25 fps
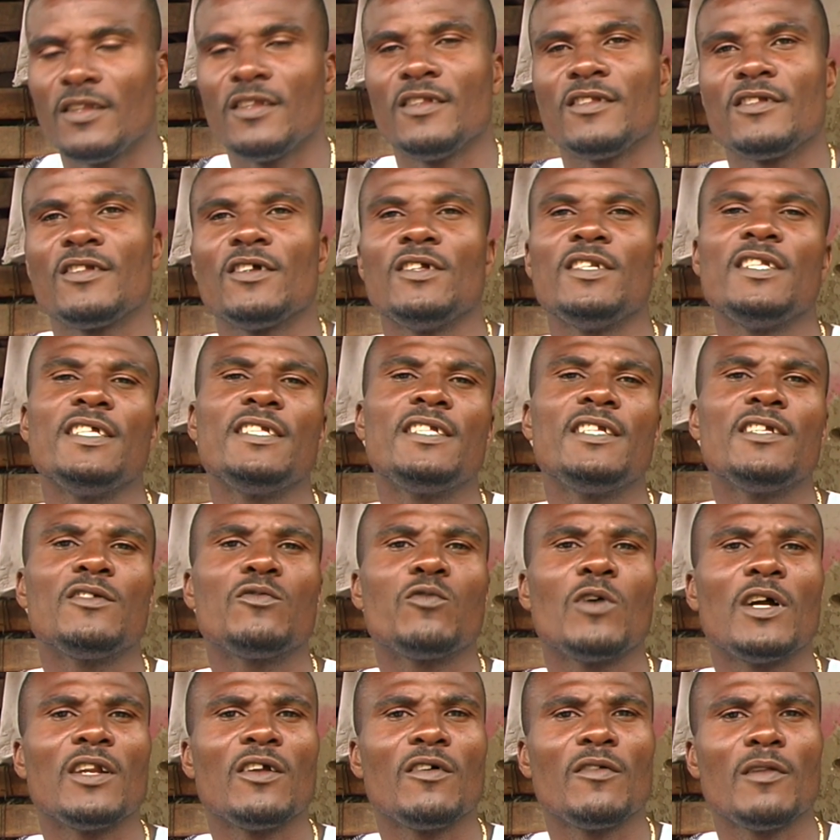So this is
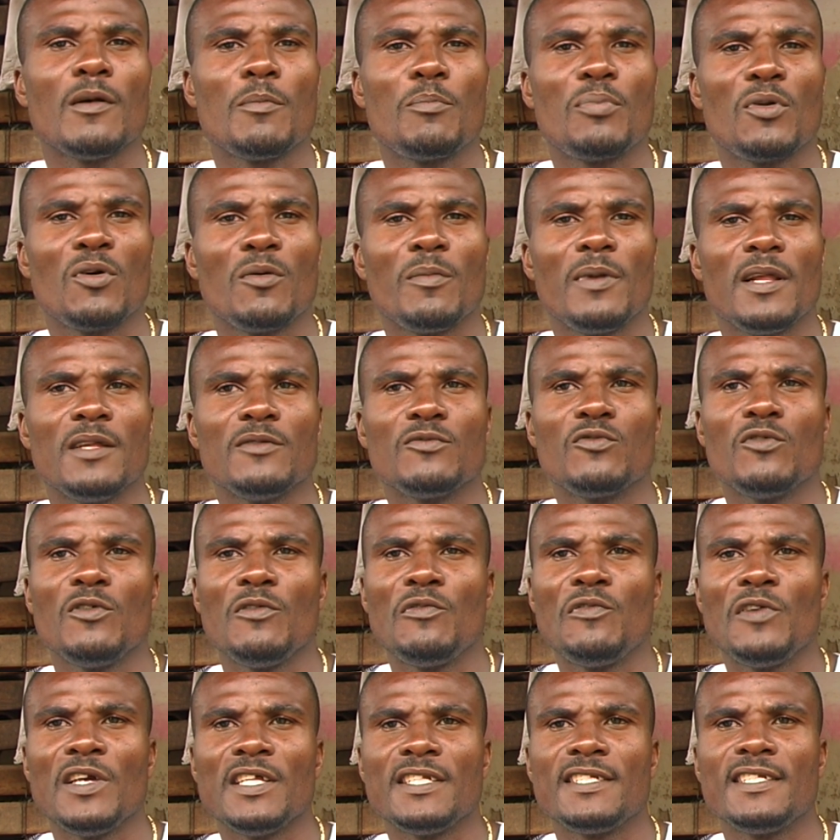one of the problems we're
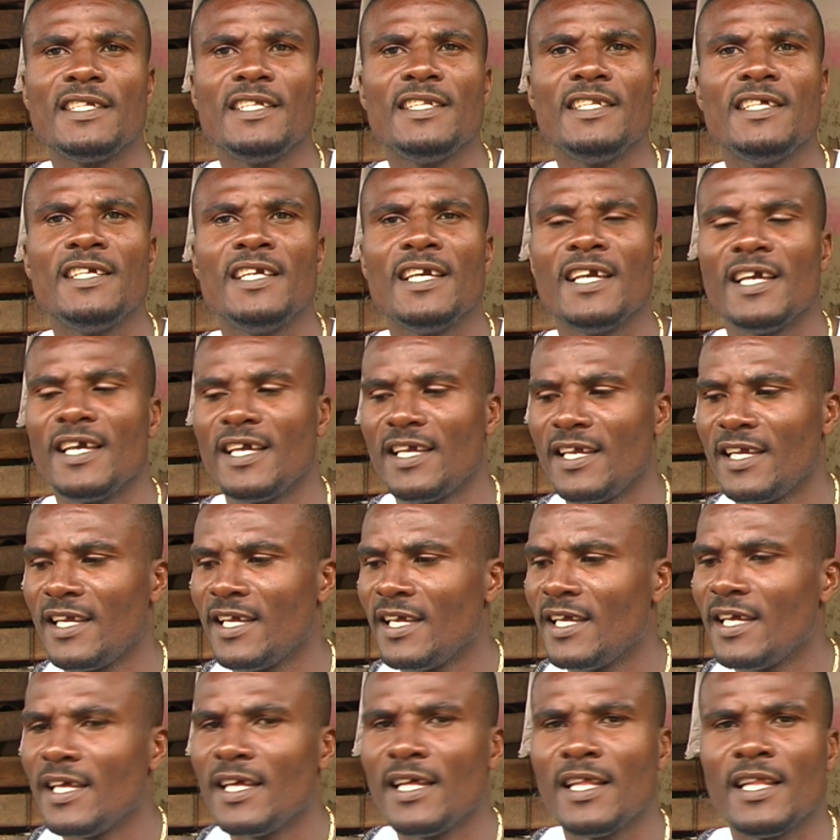facing here.
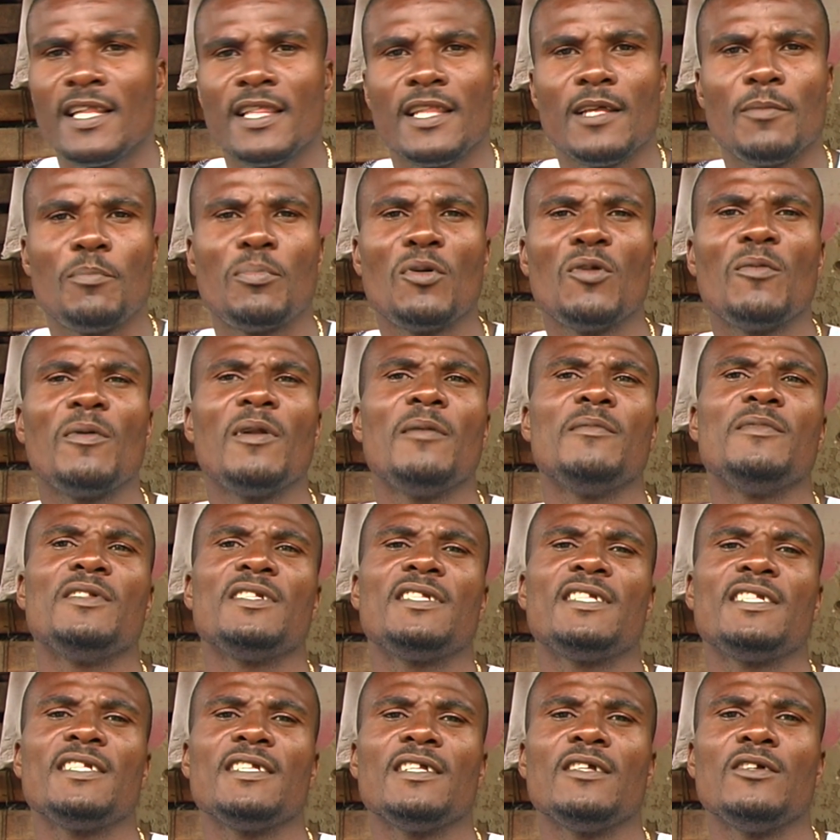The problem
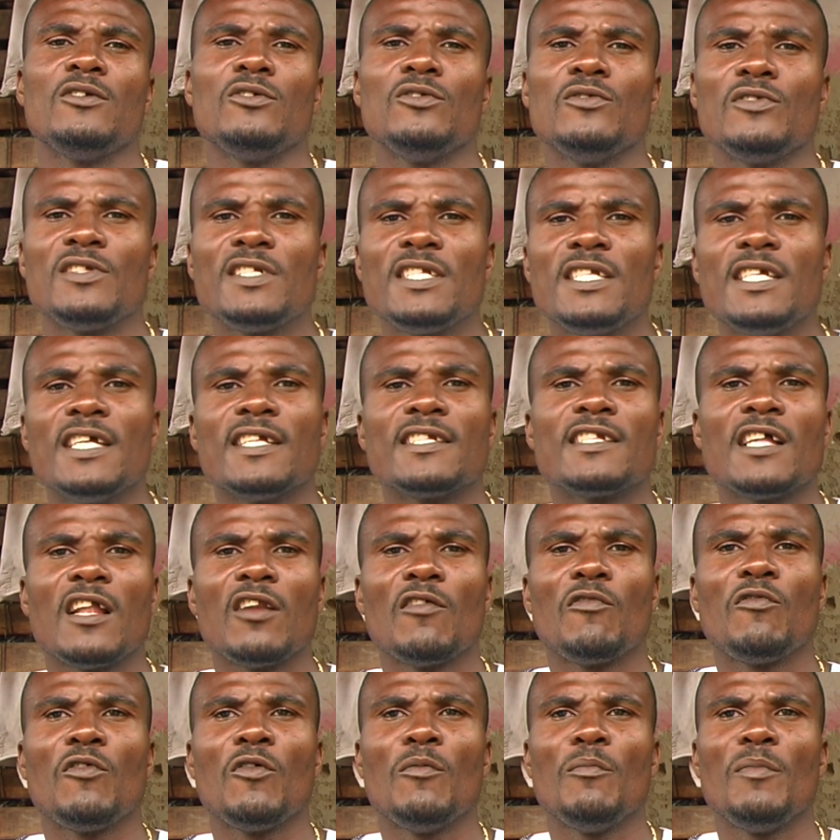is you see a
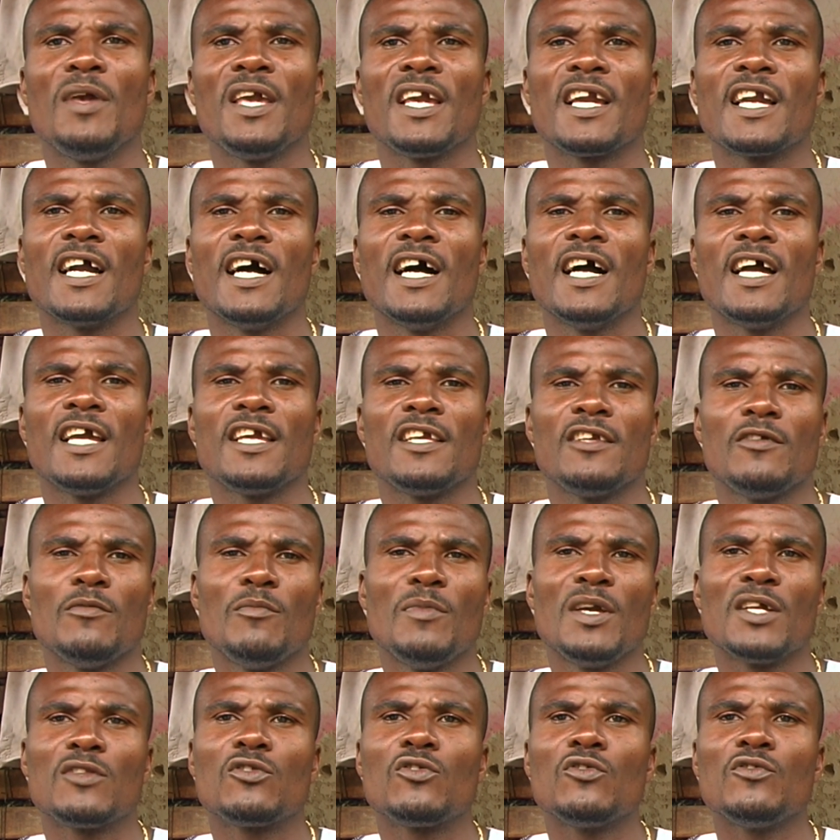xylophone maker, you
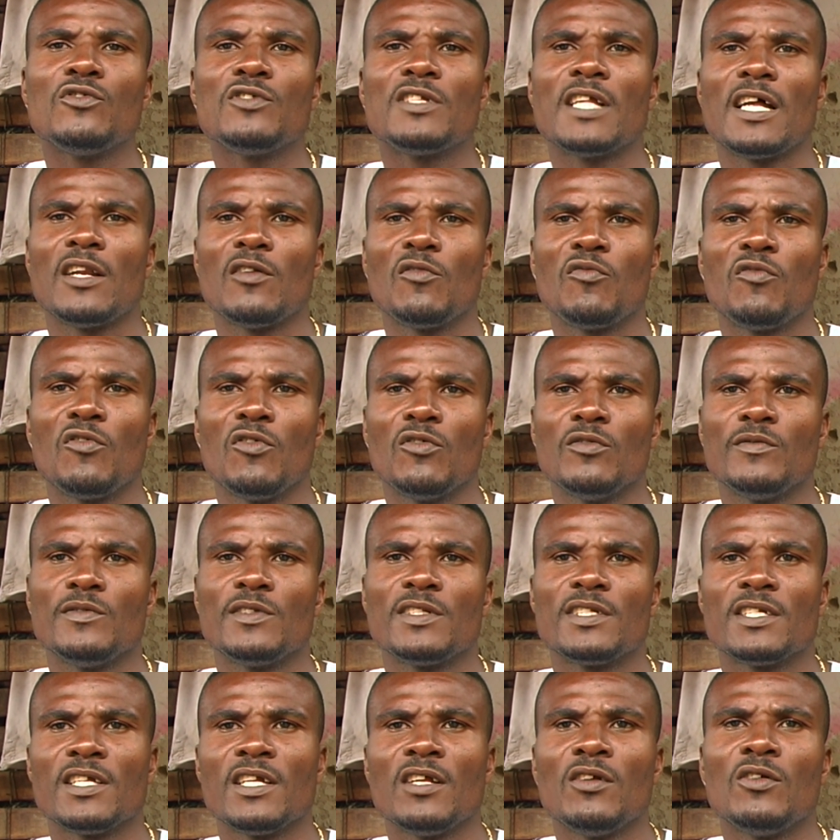make 2
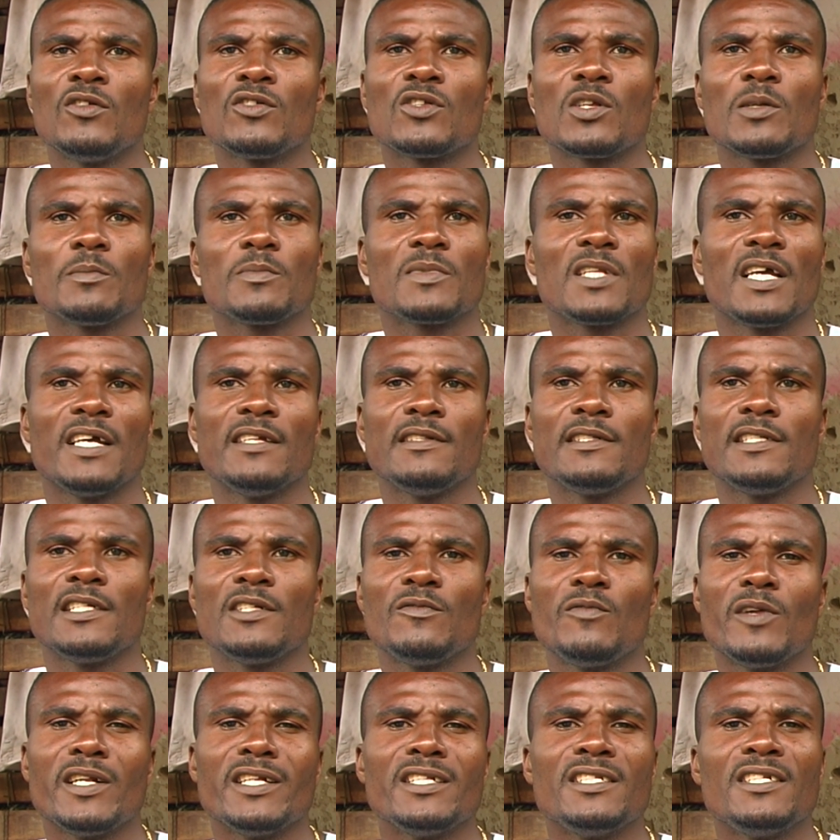xylophones. Sometimes it's
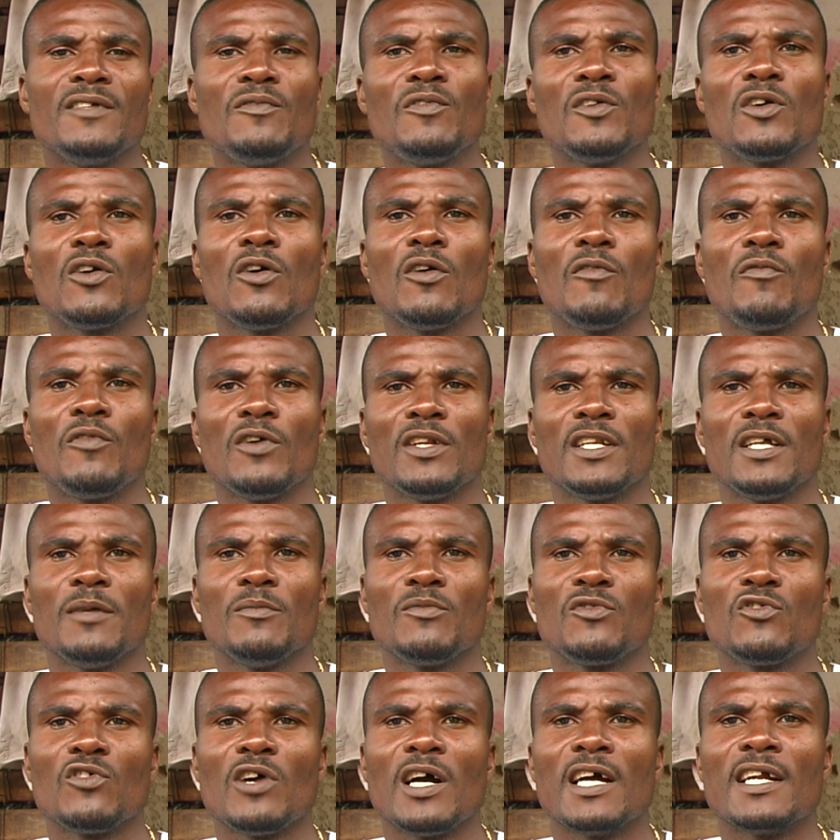very difficult for
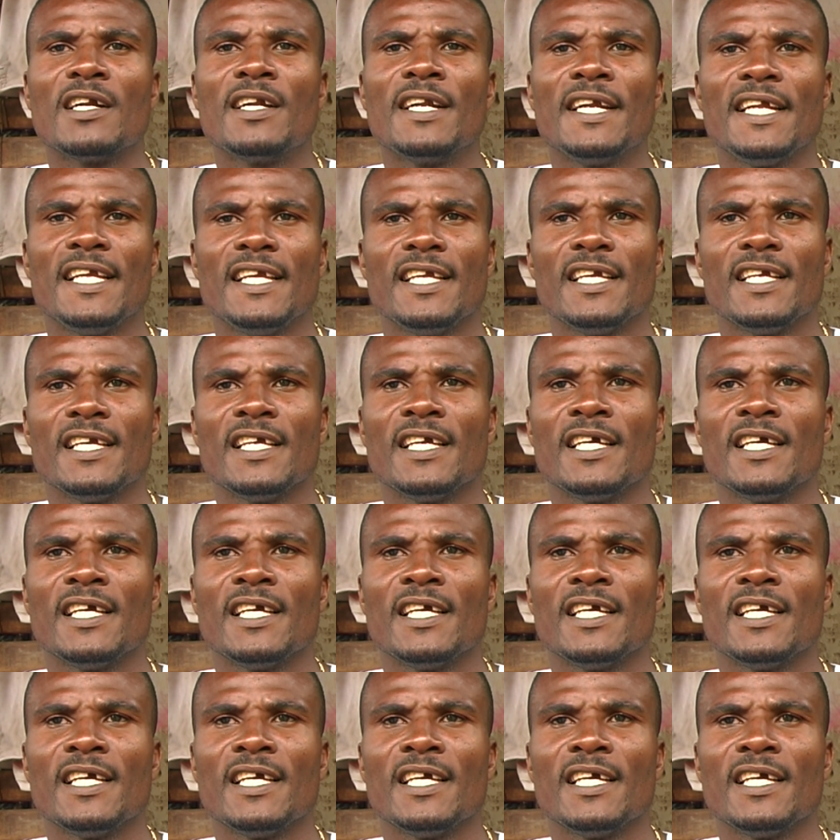them to agree